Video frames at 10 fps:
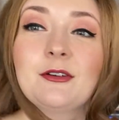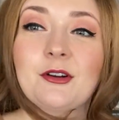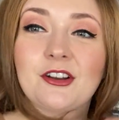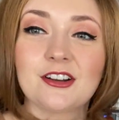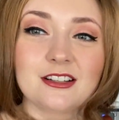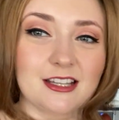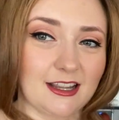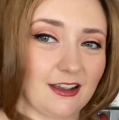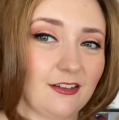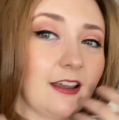ordered
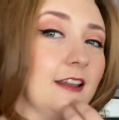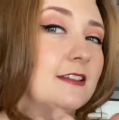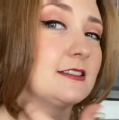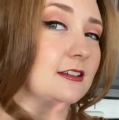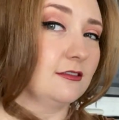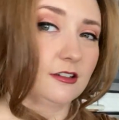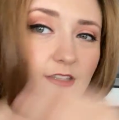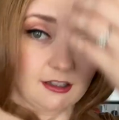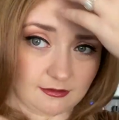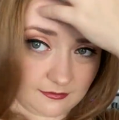takeout and just didn't
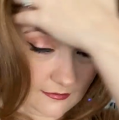really,